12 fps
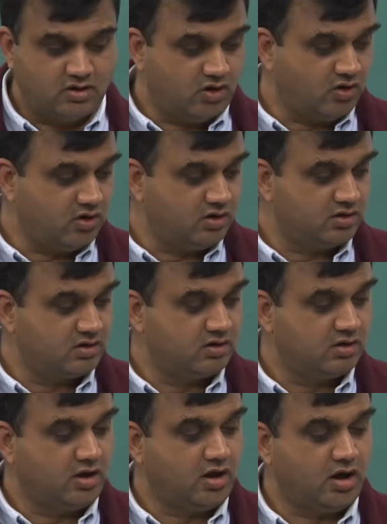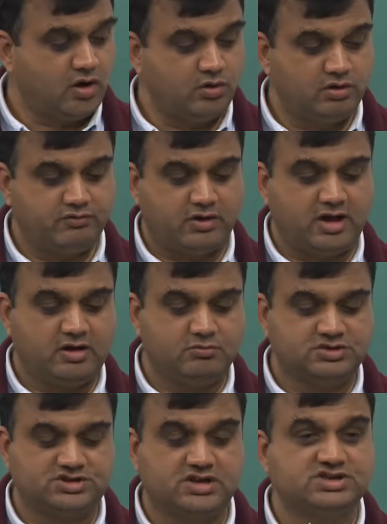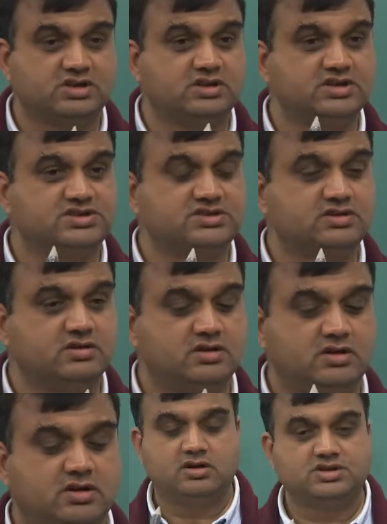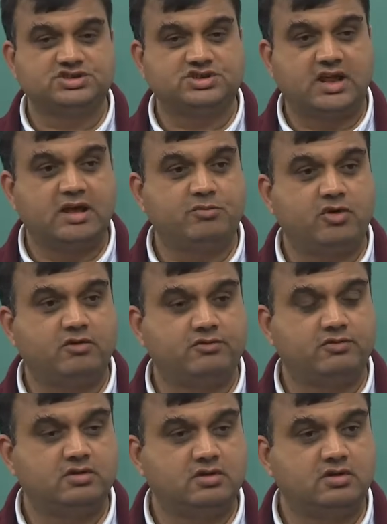or how if I am stretching this strap of